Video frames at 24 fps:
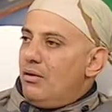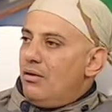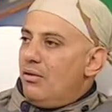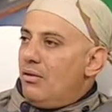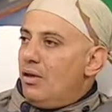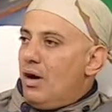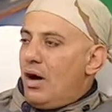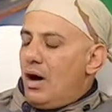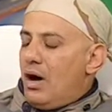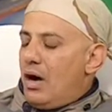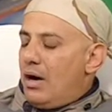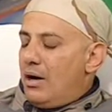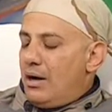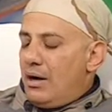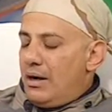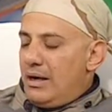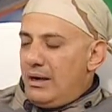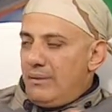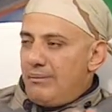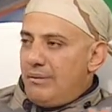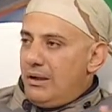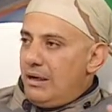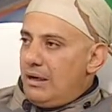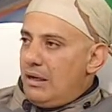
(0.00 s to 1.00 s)
the
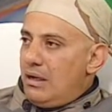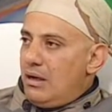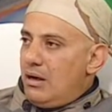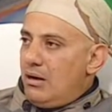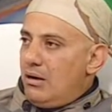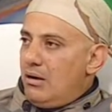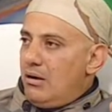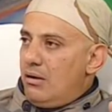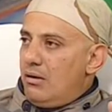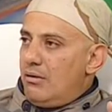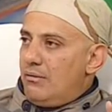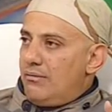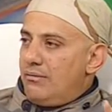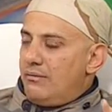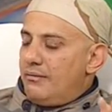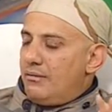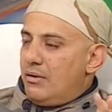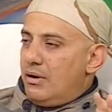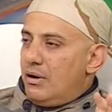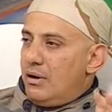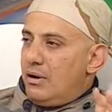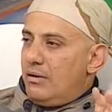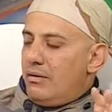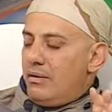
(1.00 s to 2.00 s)
Arabian Gulf
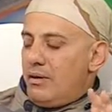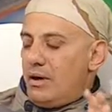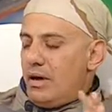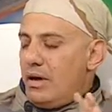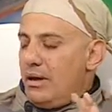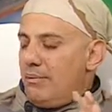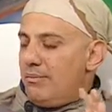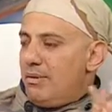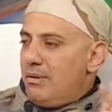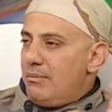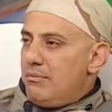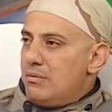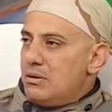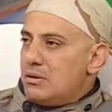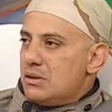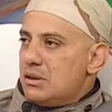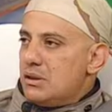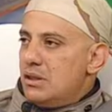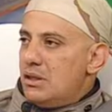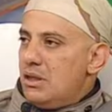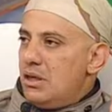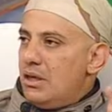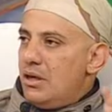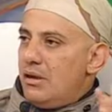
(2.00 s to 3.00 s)
and the Arabian
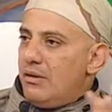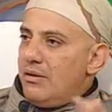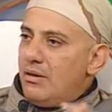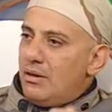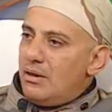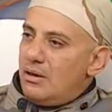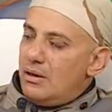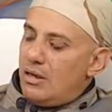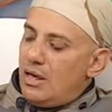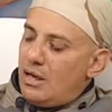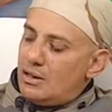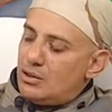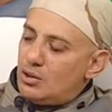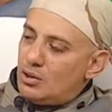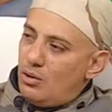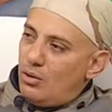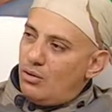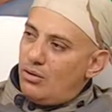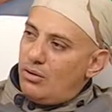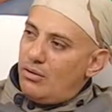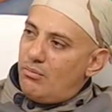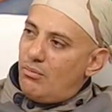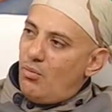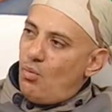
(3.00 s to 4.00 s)
Peninsula. Then I
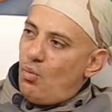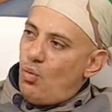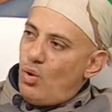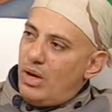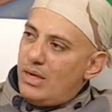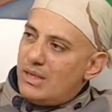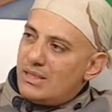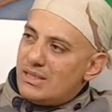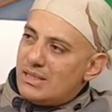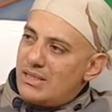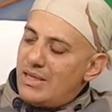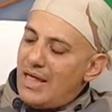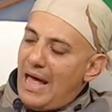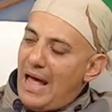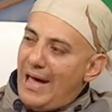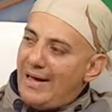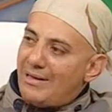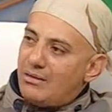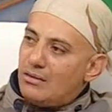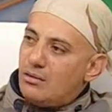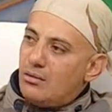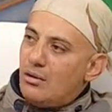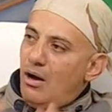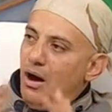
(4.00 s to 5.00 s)
show them where is
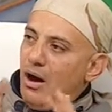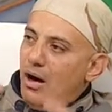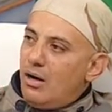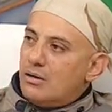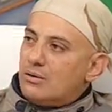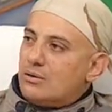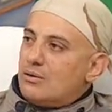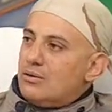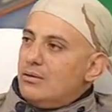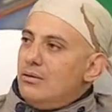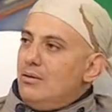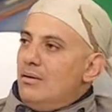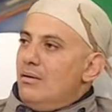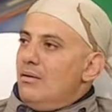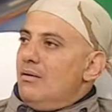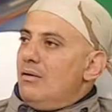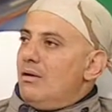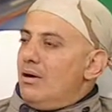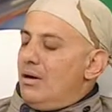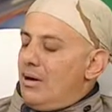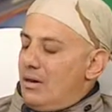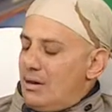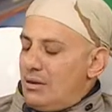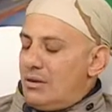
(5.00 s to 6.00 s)
that dot.
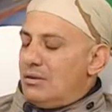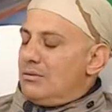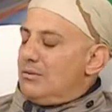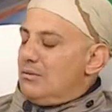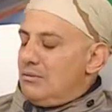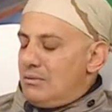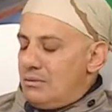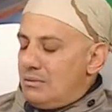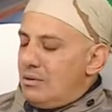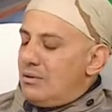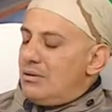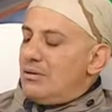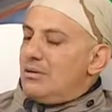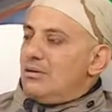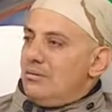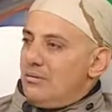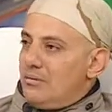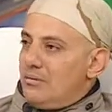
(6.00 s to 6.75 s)
Mm. And uh,